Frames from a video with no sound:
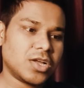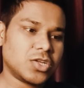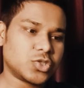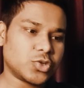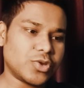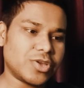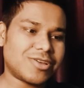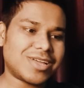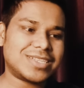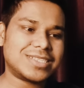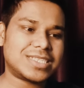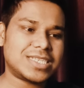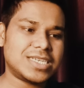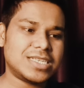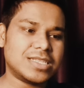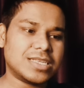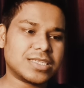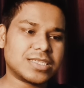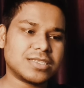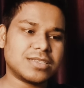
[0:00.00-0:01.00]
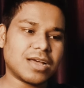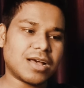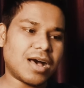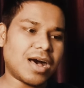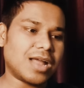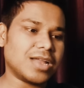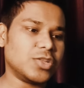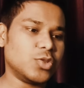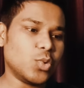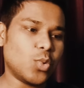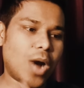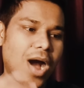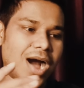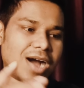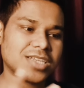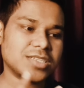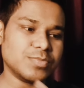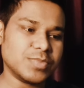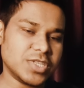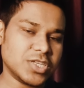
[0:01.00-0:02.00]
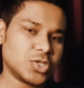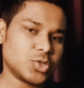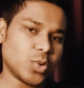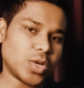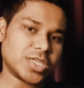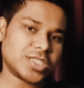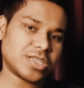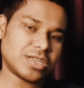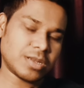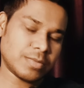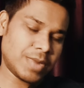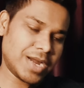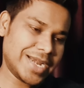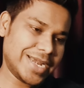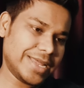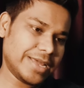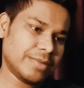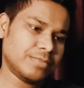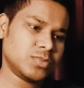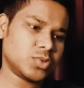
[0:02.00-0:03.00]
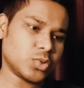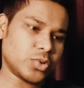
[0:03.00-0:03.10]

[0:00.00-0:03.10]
So you can see this is the Khalid who asked me this question in my D M.